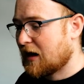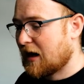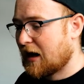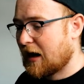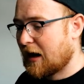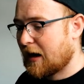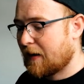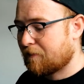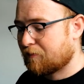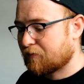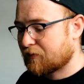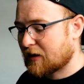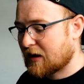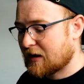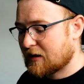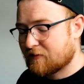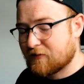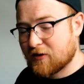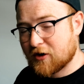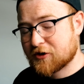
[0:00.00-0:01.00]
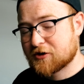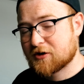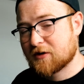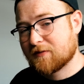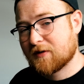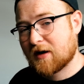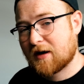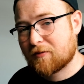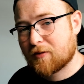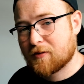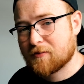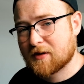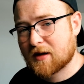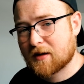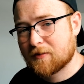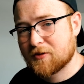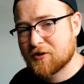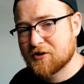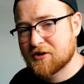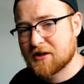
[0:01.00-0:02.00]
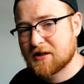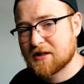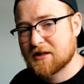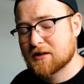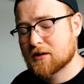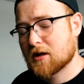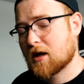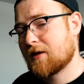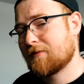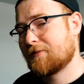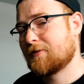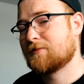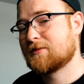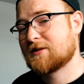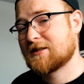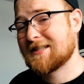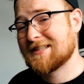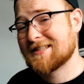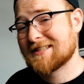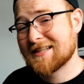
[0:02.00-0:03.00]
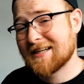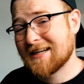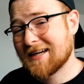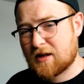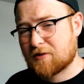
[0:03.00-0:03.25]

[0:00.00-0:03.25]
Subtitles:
And the version of Lightroom that I'm using is Lightroom CC.